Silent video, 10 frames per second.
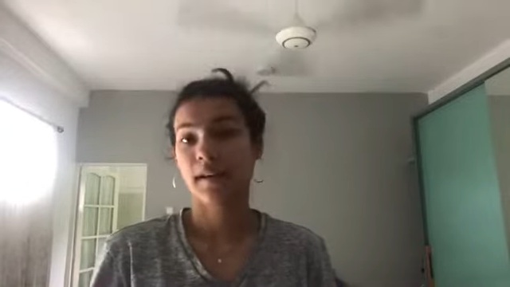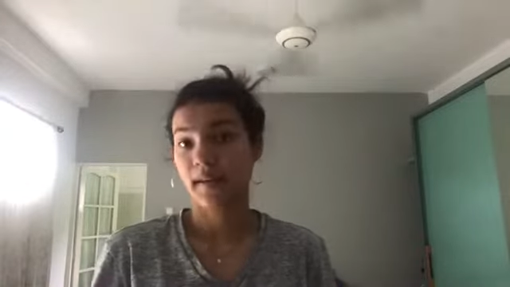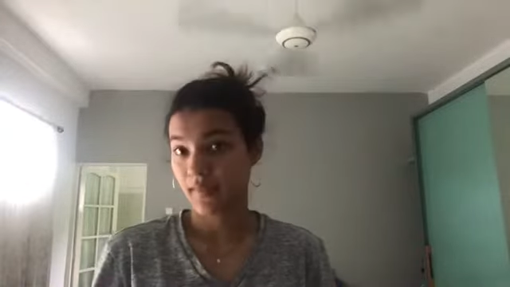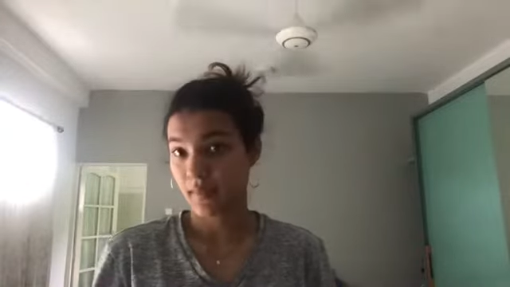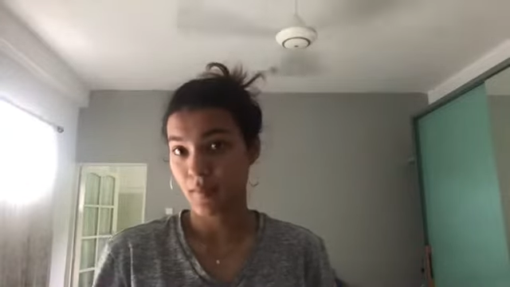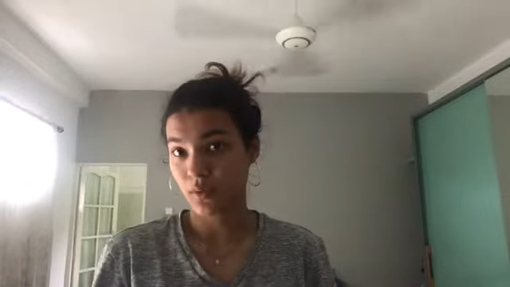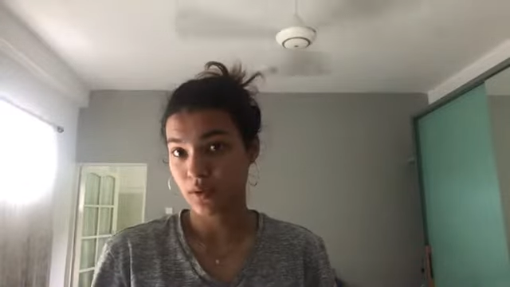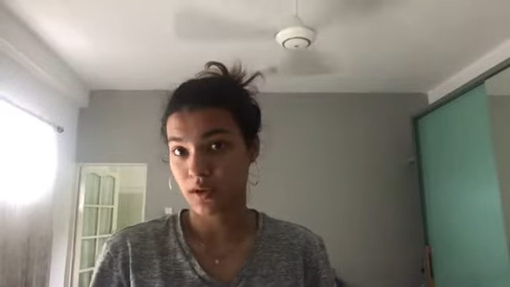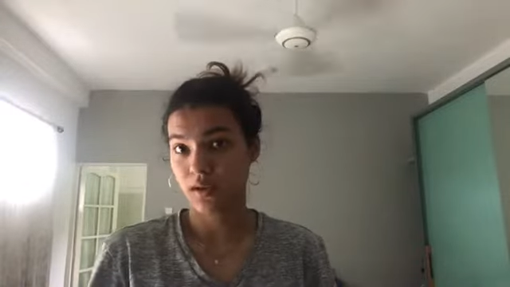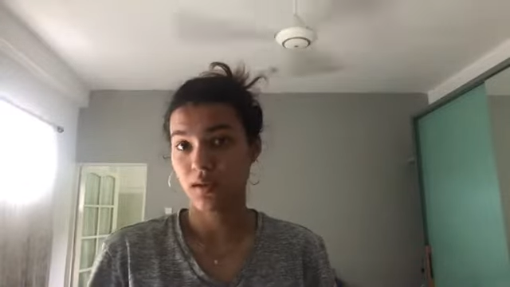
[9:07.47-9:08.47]
in the
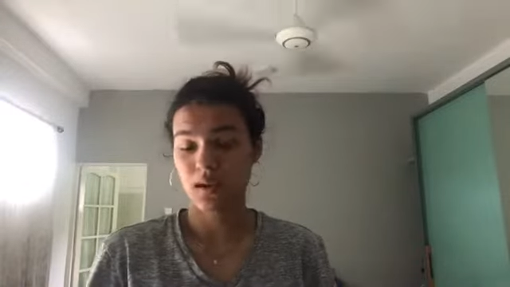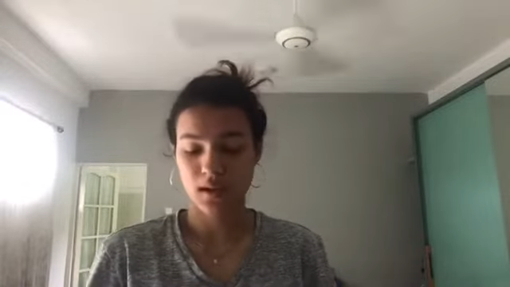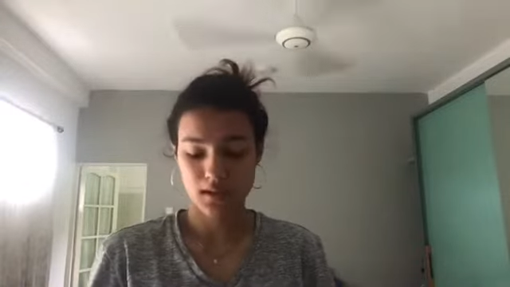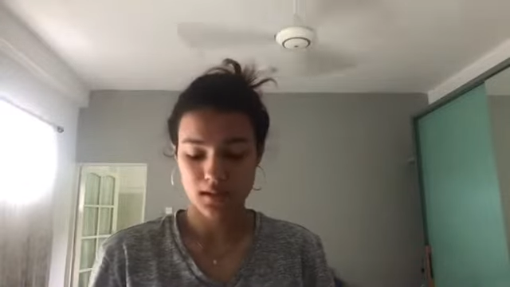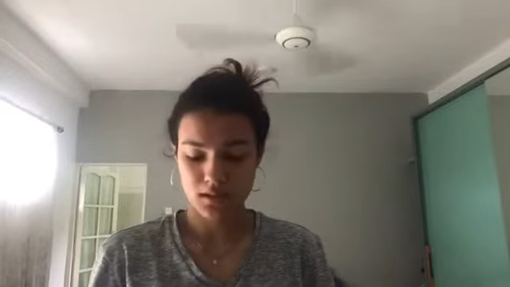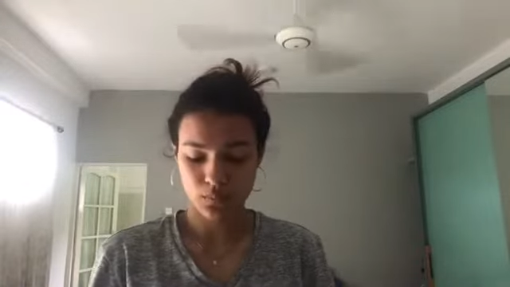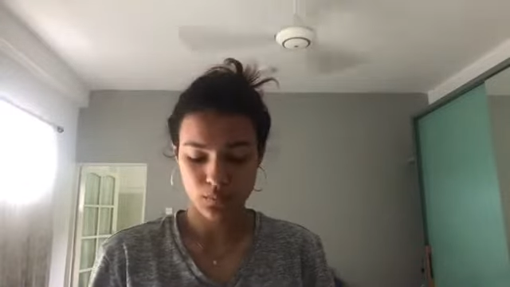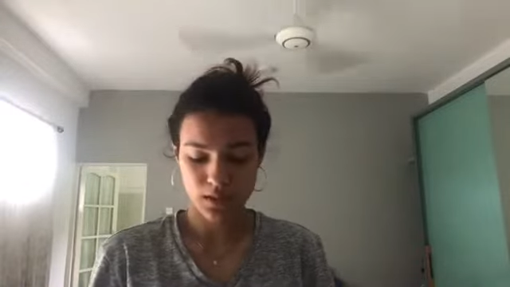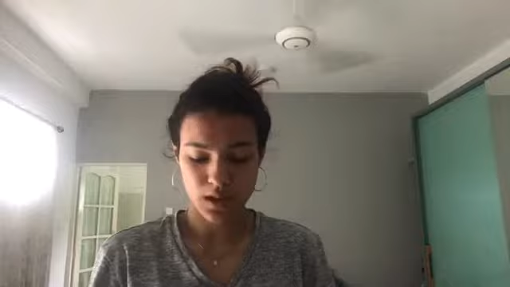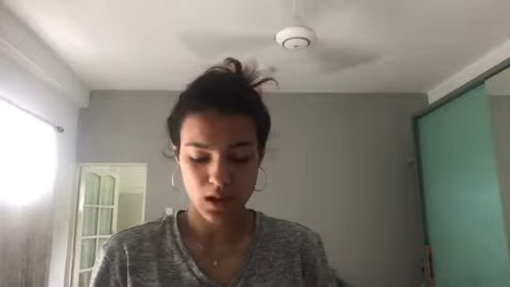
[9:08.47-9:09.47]
morning, and
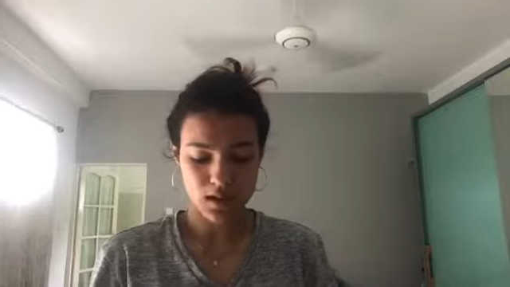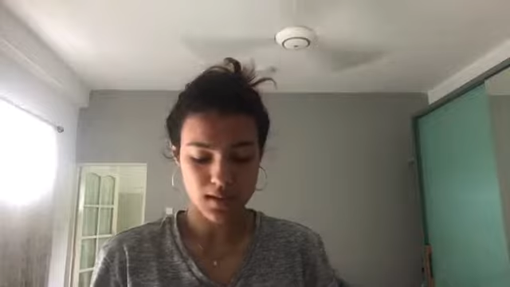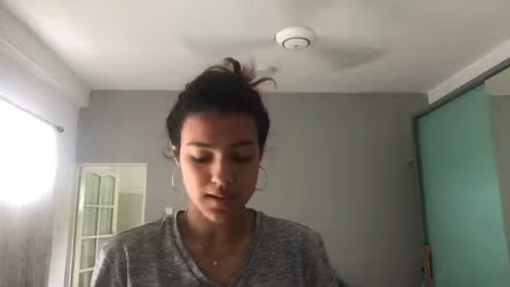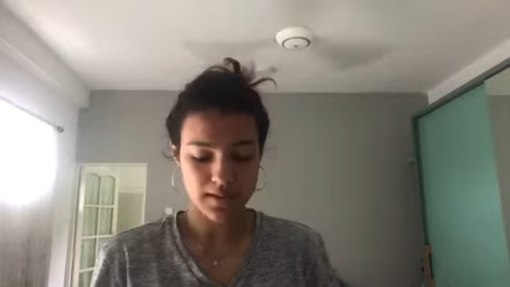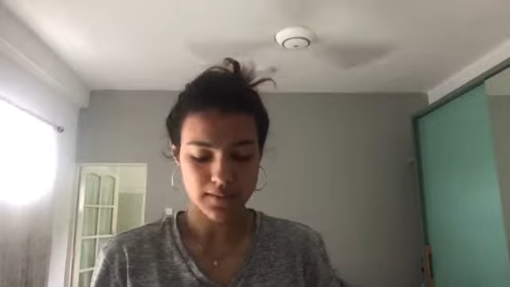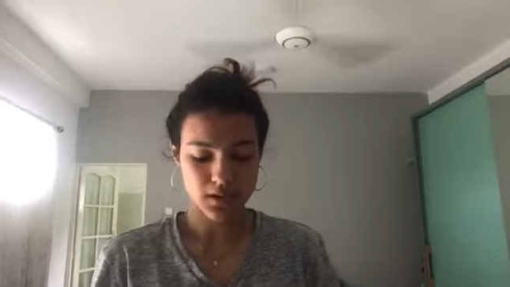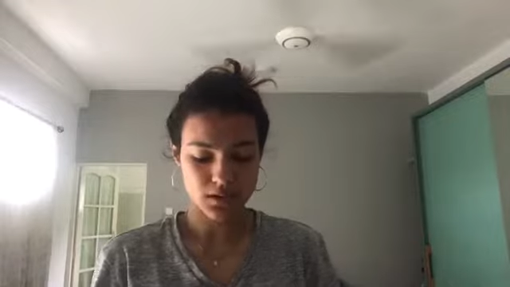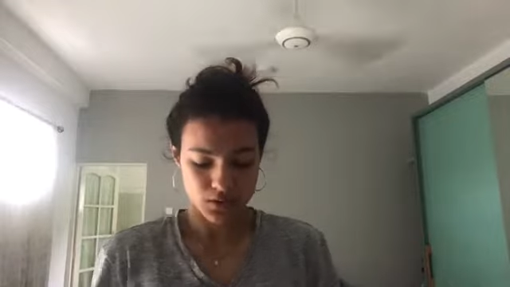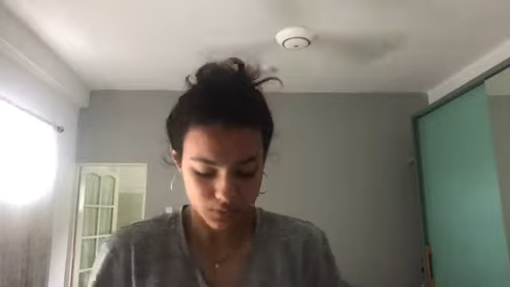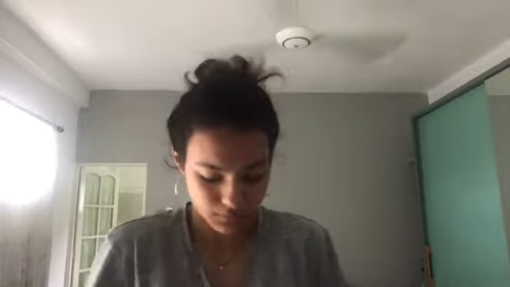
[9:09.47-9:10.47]
we are leaving to,